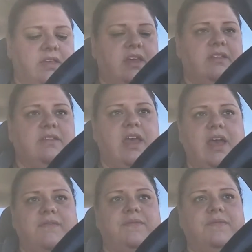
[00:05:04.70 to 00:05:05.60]
kids
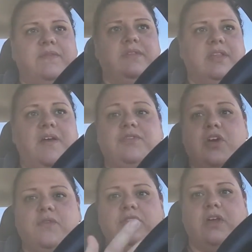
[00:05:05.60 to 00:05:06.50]
have
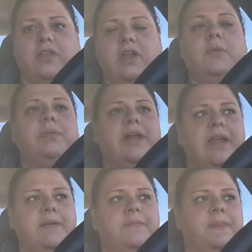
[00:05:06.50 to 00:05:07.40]
leftovers on their
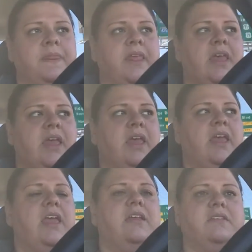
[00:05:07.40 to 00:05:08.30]
plate,
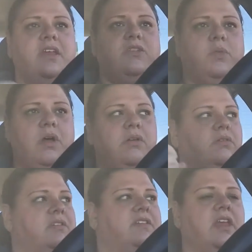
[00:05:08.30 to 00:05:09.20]
he says,
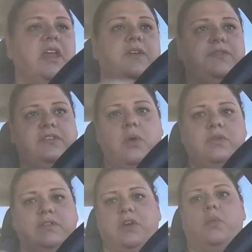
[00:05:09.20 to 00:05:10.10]
well, see if
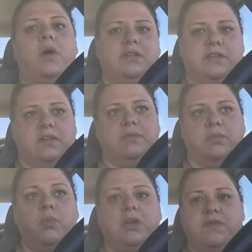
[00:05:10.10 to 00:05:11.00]
so-and-so wants it.
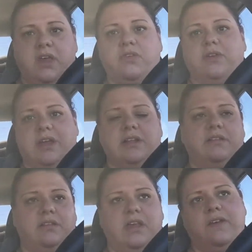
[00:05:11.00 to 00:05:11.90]
One of the other
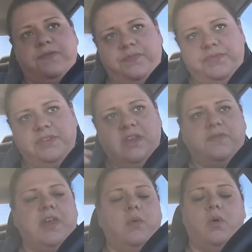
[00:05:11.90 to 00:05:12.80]
kids. See
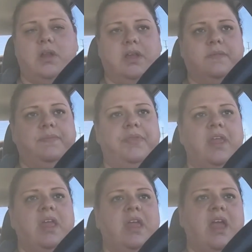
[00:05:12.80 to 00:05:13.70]
if they want it.
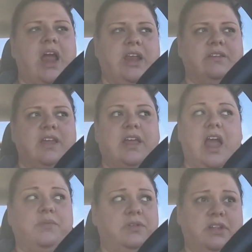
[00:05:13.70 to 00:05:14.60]
And he's like,
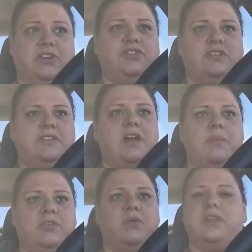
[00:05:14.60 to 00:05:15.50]
I really should
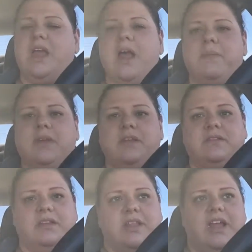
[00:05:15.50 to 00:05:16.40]
stop doing that,
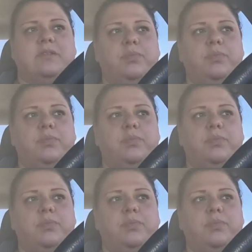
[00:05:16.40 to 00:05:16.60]
because then that's